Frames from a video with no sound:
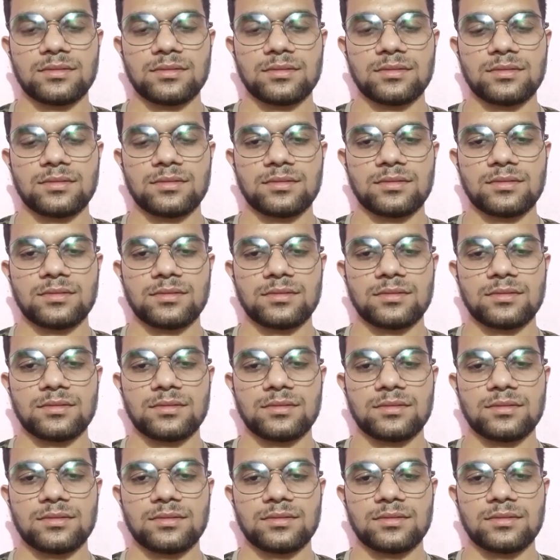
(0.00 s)
is a Food
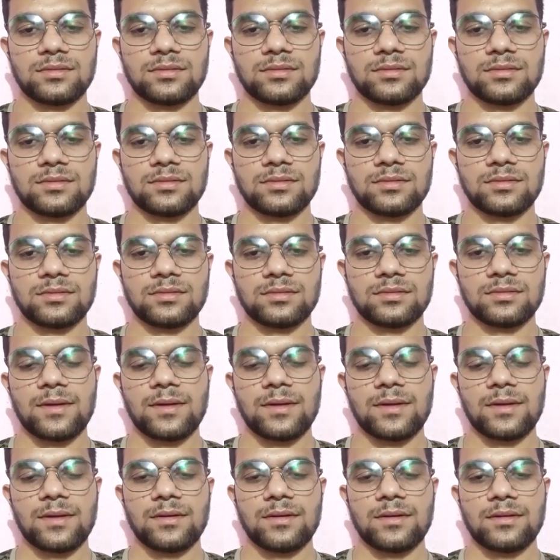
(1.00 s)
Safety and Standards
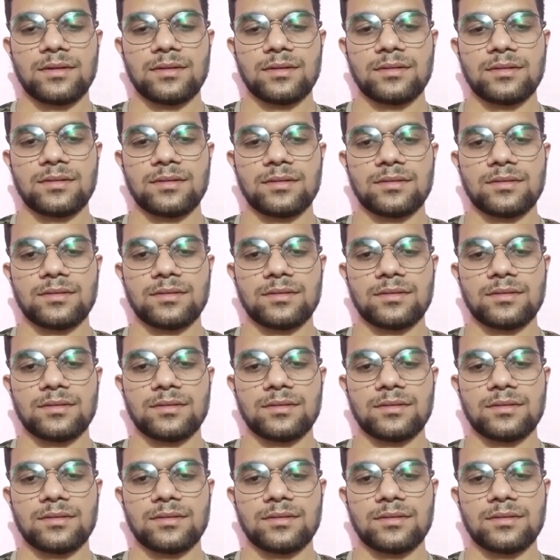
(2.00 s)
Authority of India.